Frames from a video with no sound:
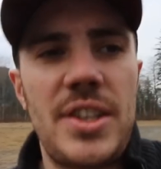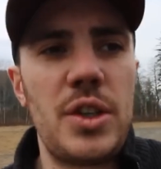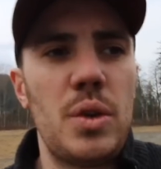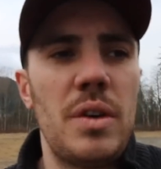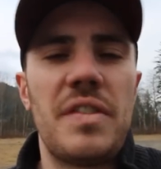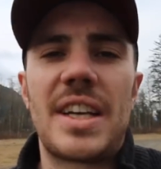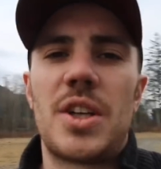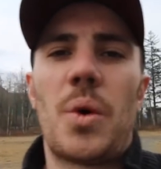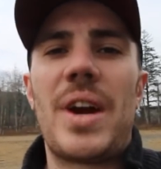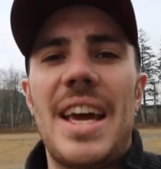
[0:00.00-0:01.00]
to
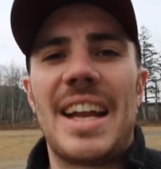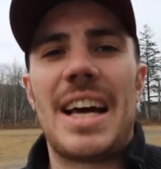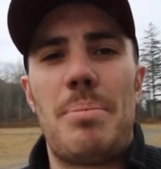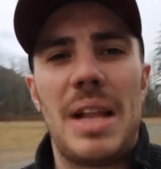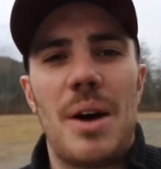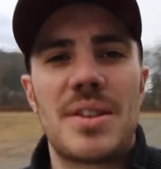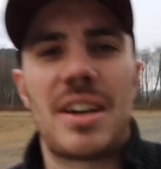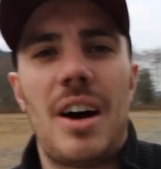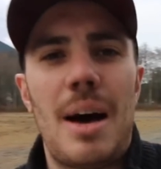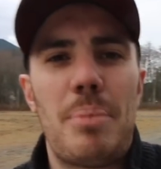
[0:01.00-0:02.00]
Victoria in a couple hours.
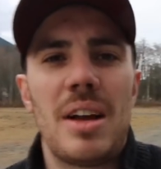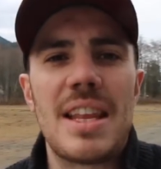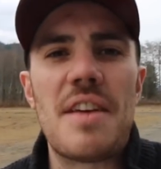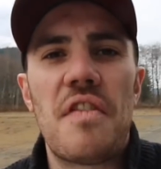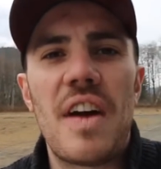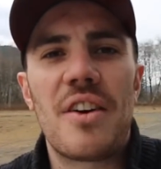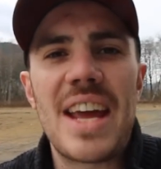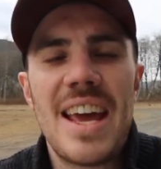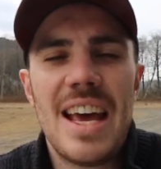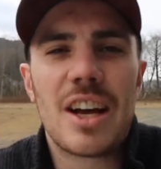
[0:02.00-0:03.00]
Gonna hop on the
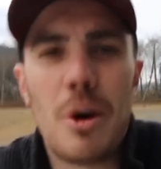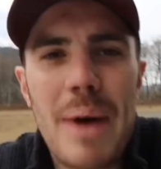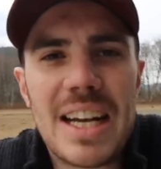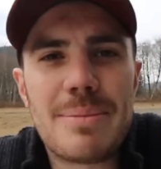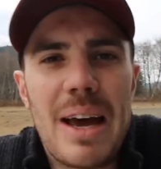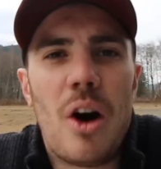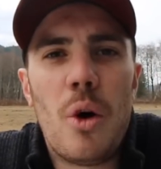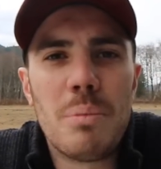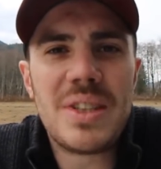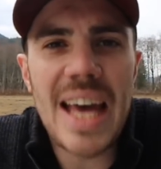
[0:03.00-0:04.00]
ferry, go back to my
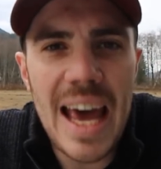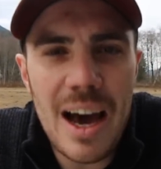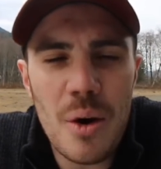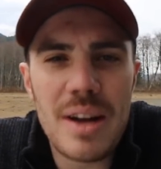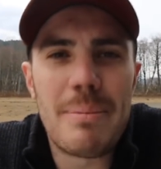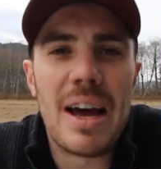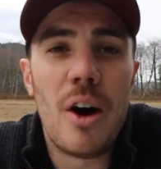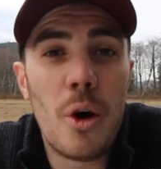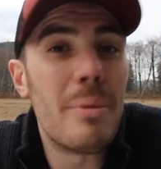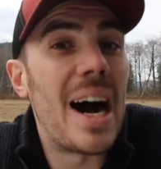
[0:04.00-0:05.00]
hometown and my
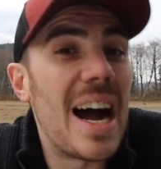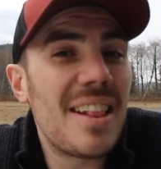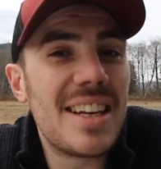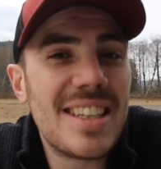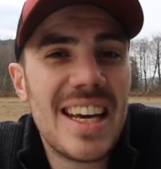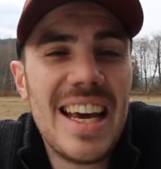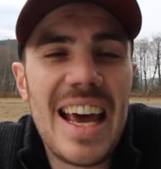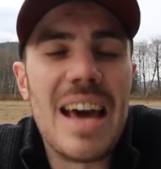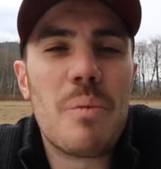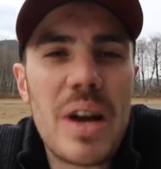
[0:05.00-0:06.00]
home island,
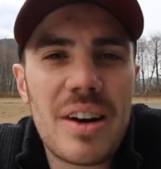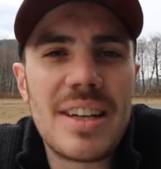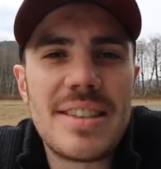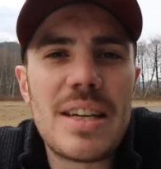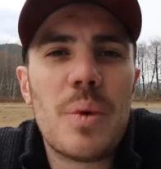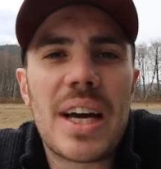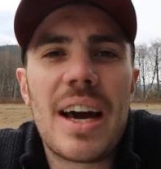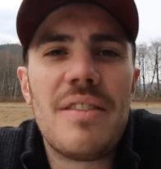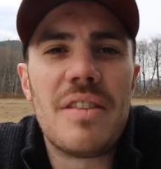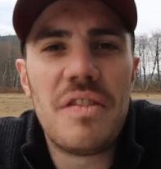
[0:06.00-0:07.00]
and we are gonna see what
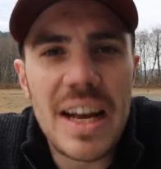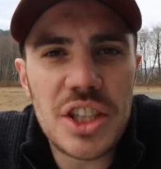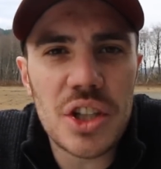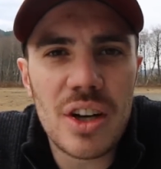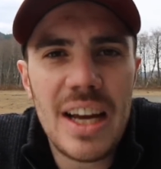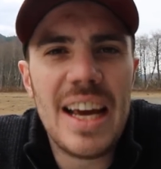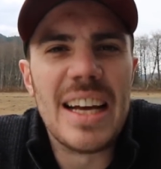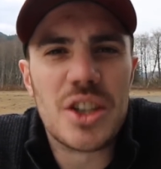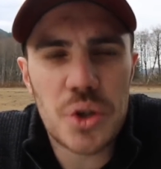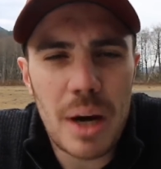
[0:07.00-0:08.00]
kind of adventure
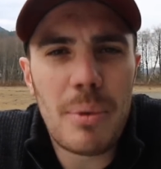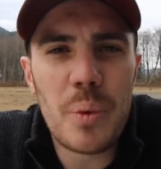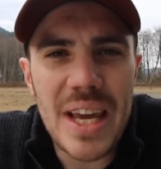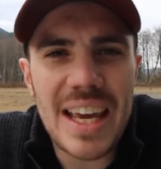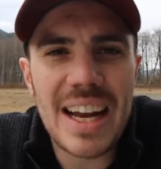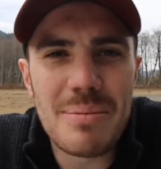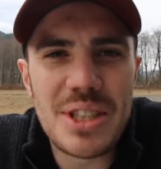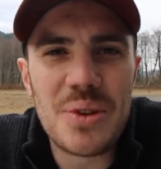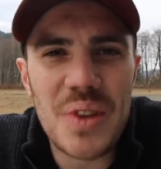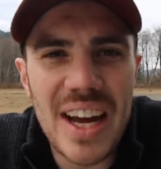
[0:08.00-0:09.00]
and trouble we can get up
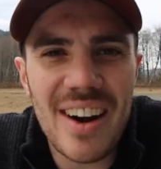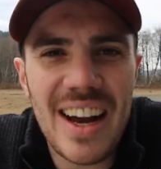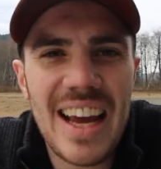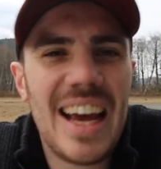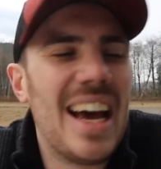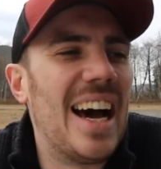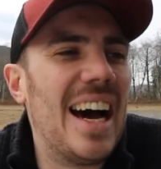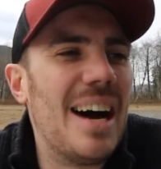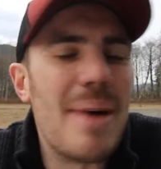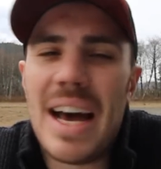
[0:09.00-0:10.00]
to there.
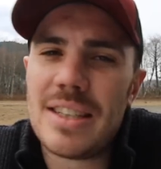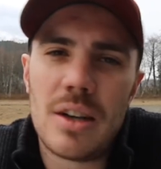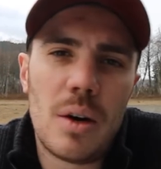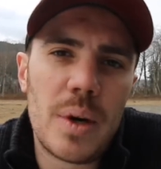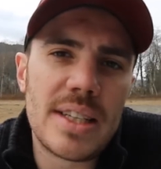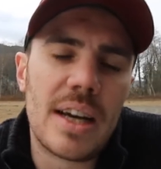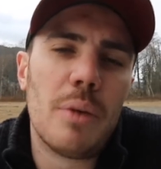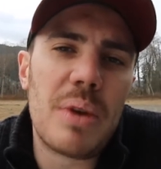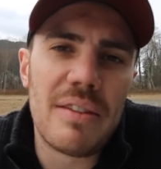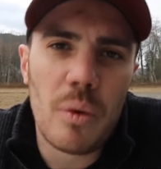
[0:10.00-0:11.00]
As always, I
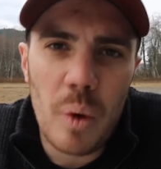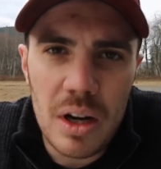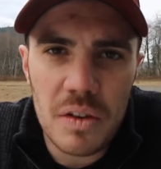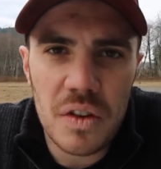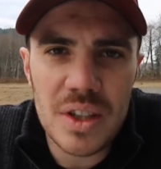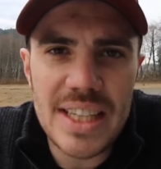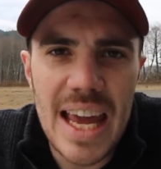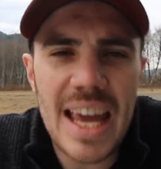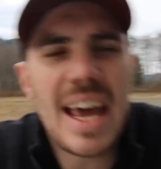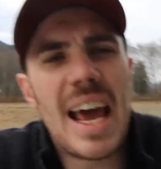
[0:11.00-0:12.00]
hope you have a wonderful
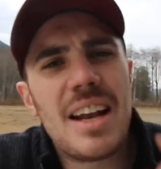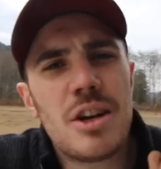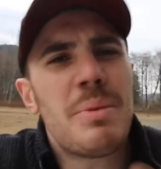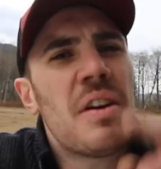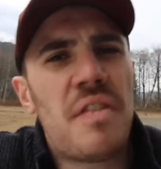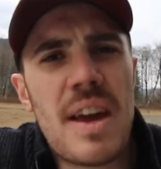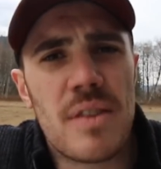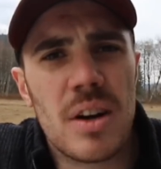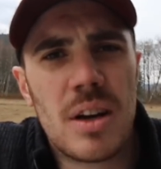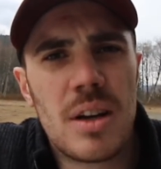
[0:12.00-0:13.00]
day, and do me a favor,